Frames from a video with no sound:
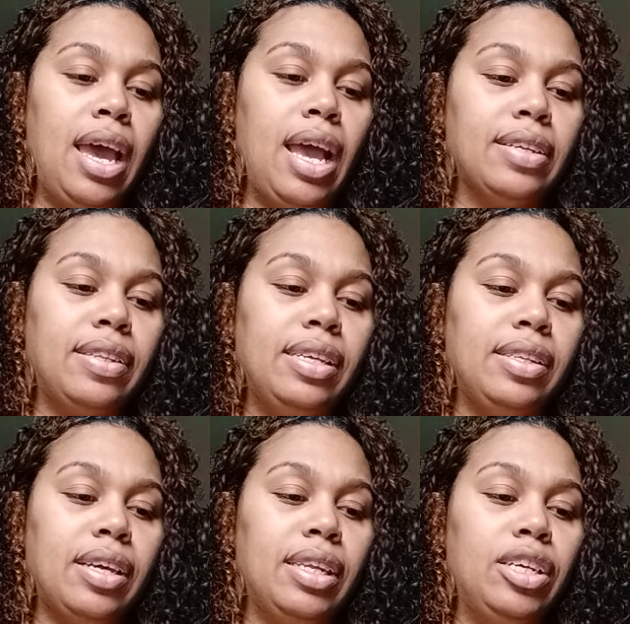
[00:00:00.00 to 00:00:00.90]
as these
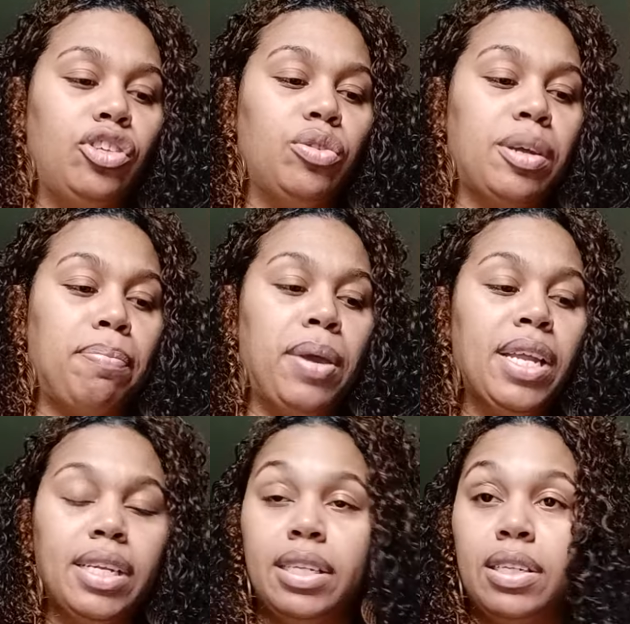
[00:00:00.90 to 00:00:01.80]
could lead to
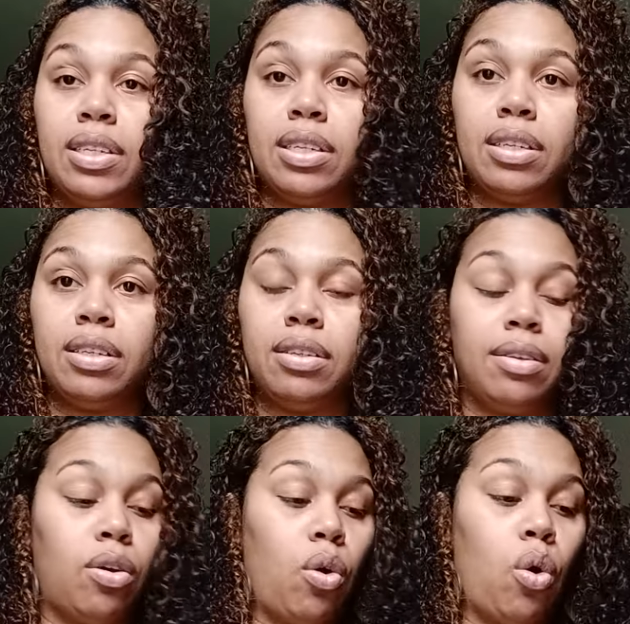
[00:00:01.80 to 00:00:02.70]
dependence
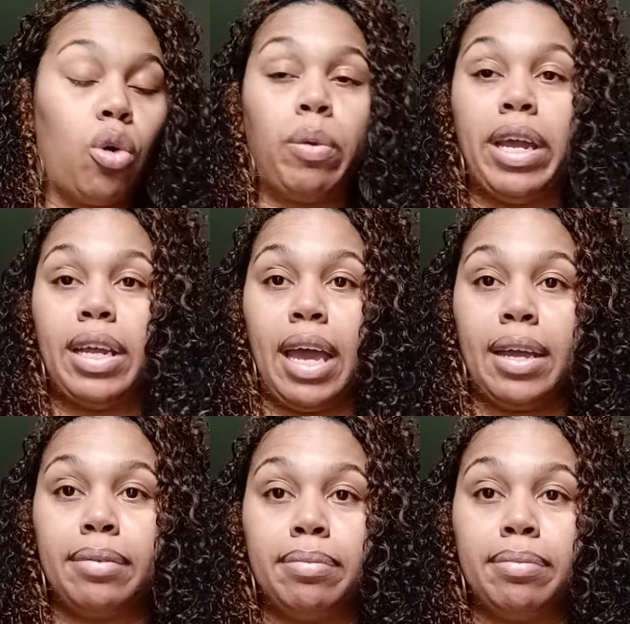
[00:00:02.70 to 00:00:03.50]
or weight gain.